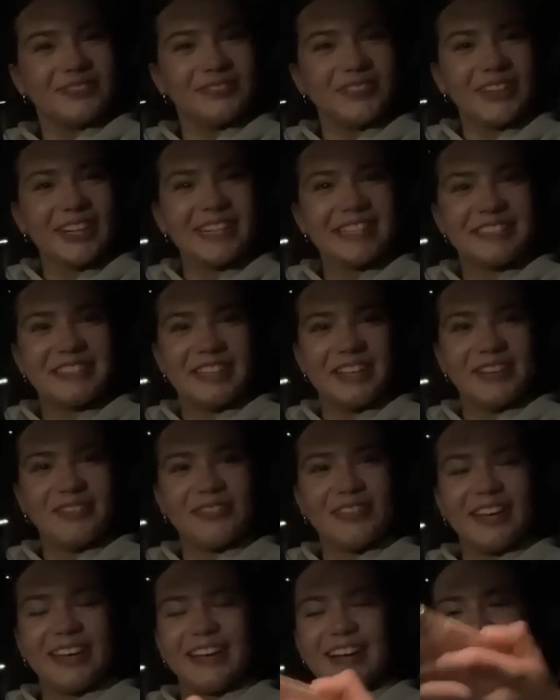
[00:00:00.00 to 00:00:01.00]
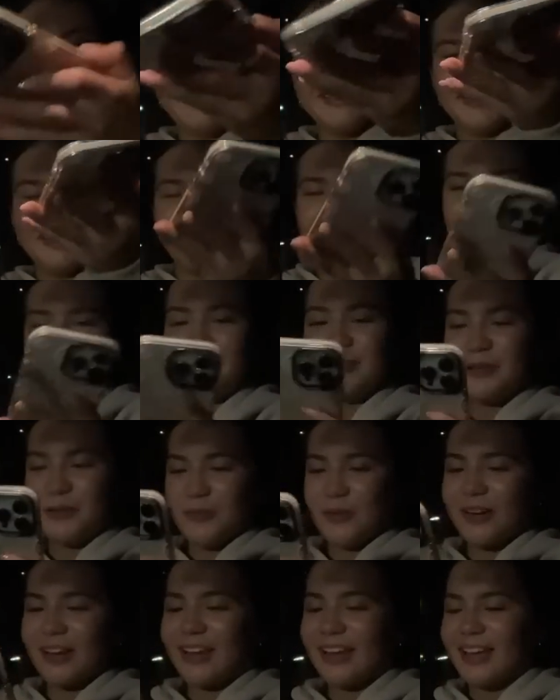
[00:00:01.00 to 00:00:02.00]
We're gonna see if like I live up to
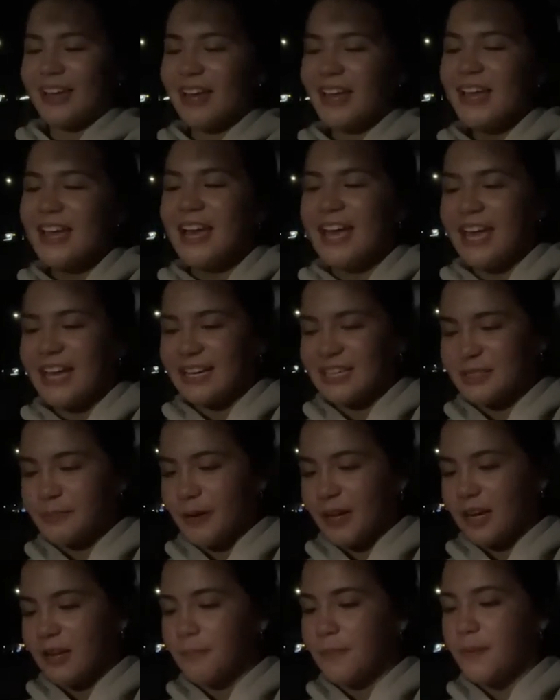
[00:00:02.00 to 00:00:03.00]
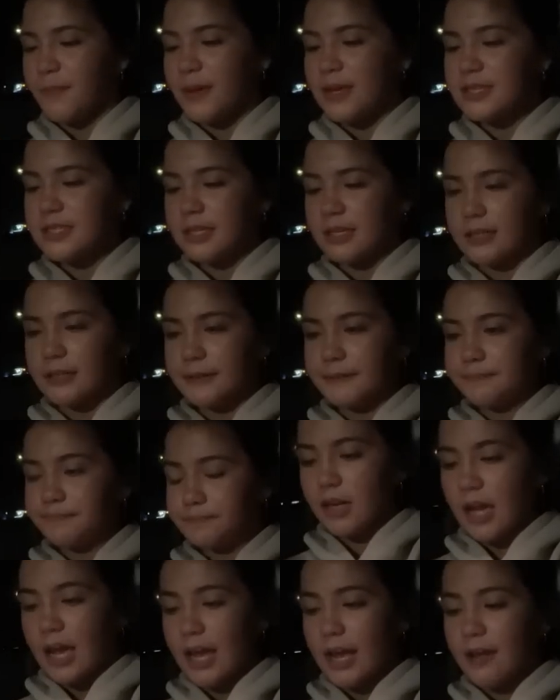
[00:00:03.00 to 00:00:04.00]
what I expect. But basically,
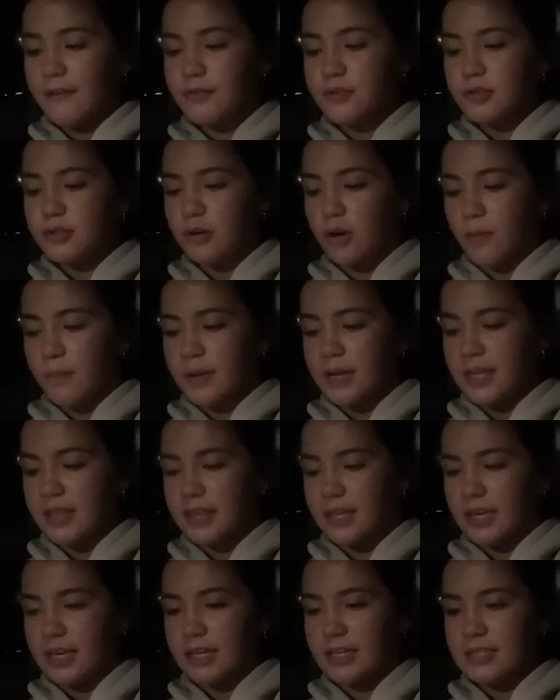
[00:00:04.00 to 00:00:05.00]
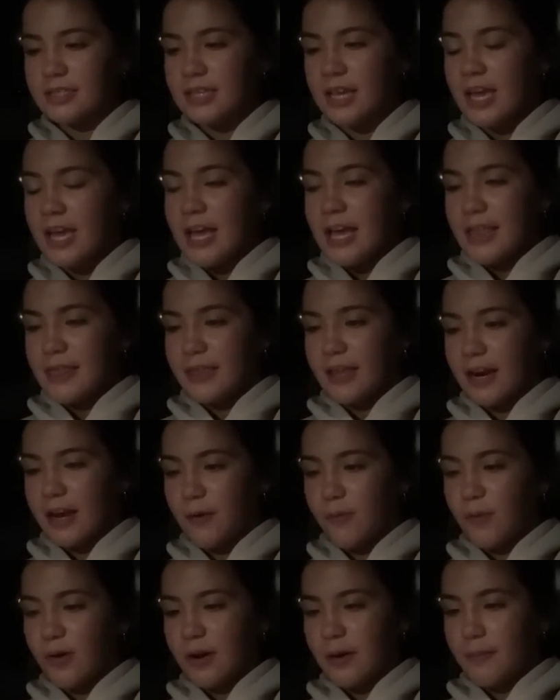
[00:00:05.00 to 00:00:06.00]
I have so many things that I
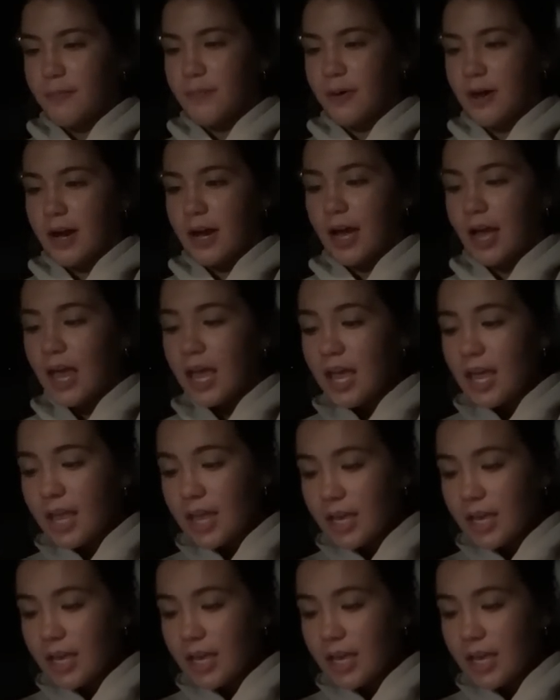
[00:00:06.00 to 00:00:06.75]
wanna buy.